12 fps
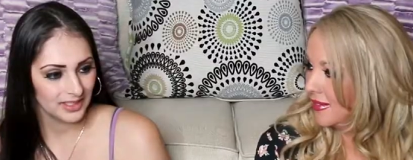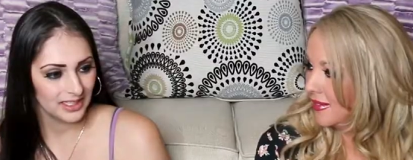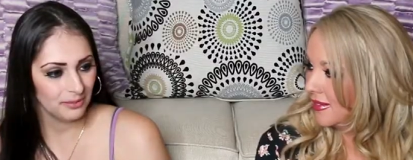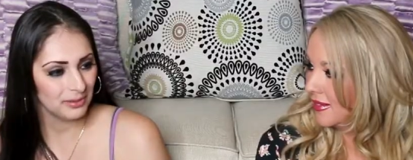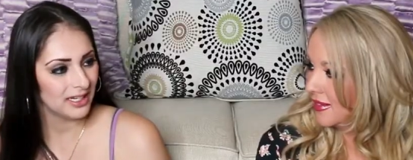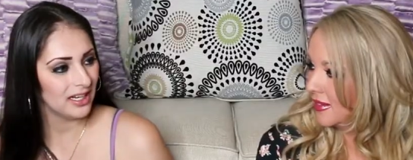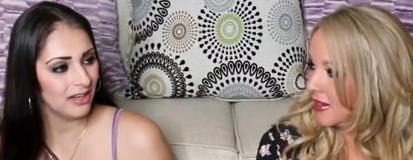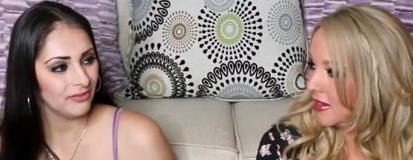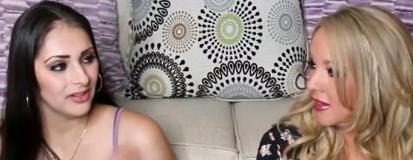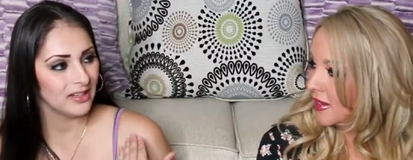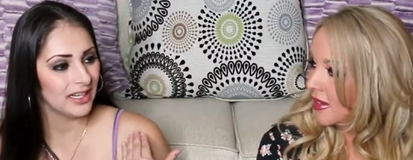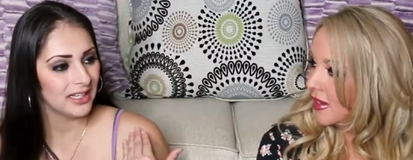Speaker 1: Yeah, but I'd have
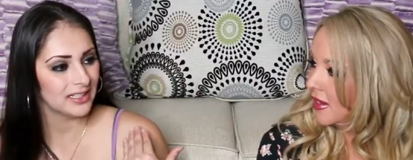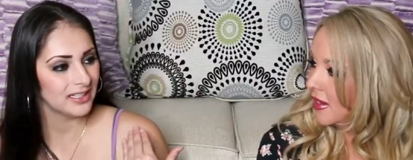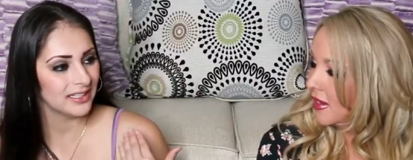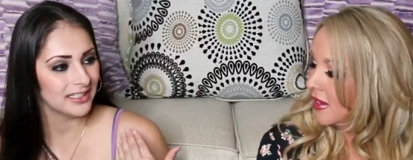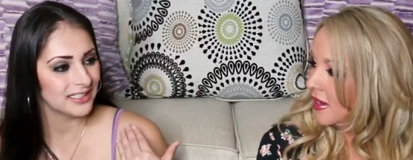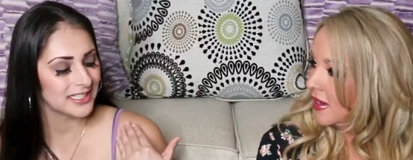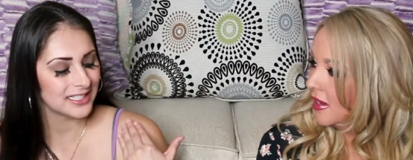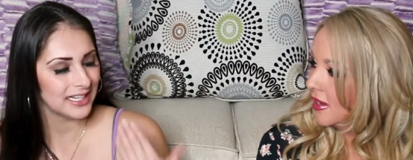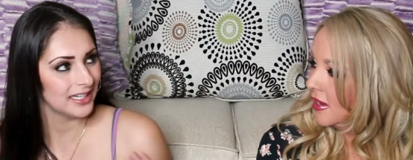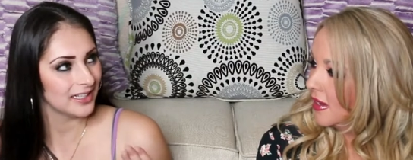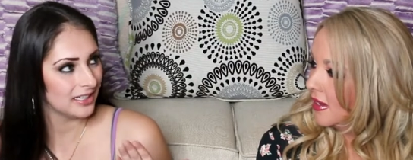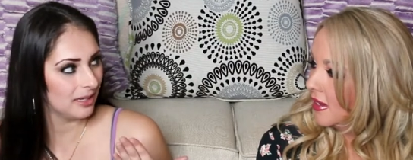to like, I just
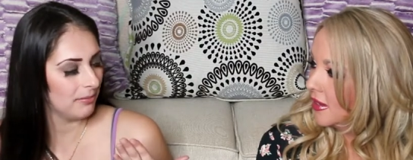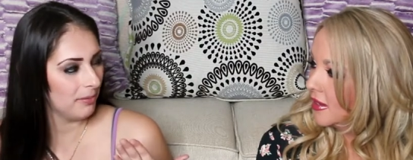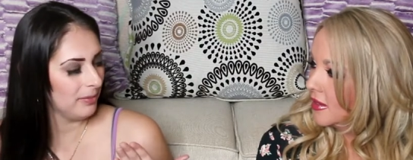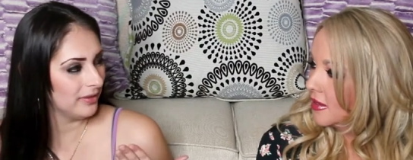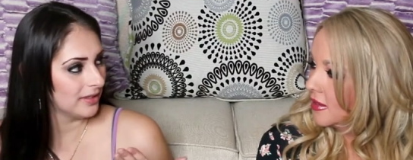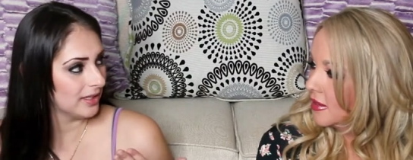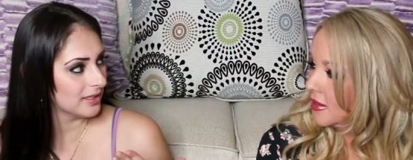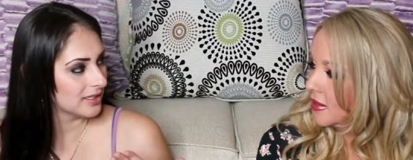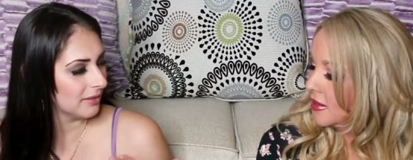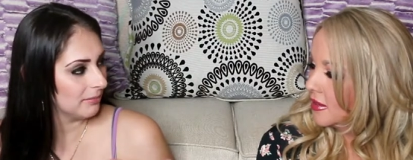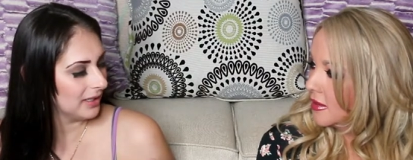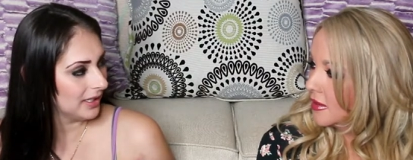can't come up with that at the
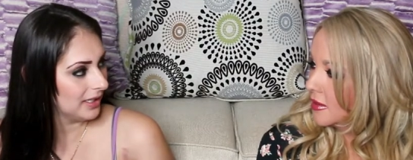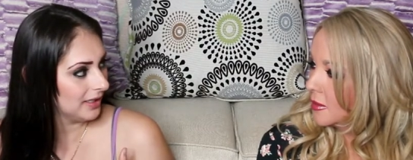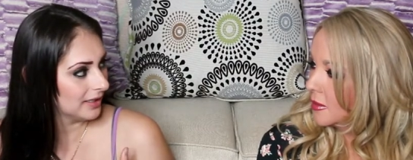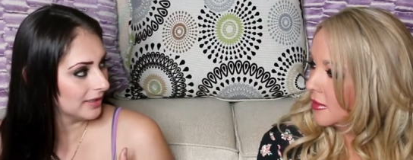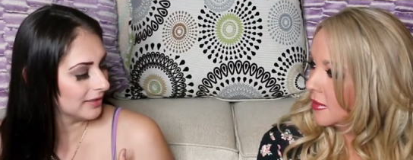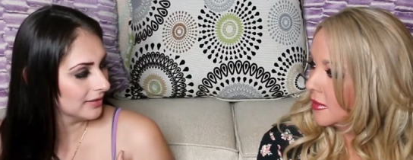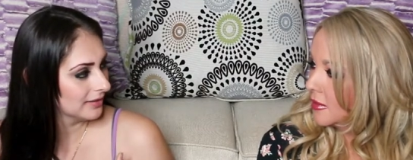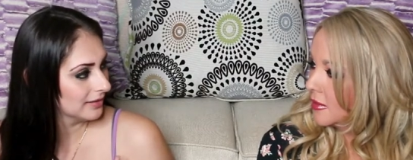top of my head.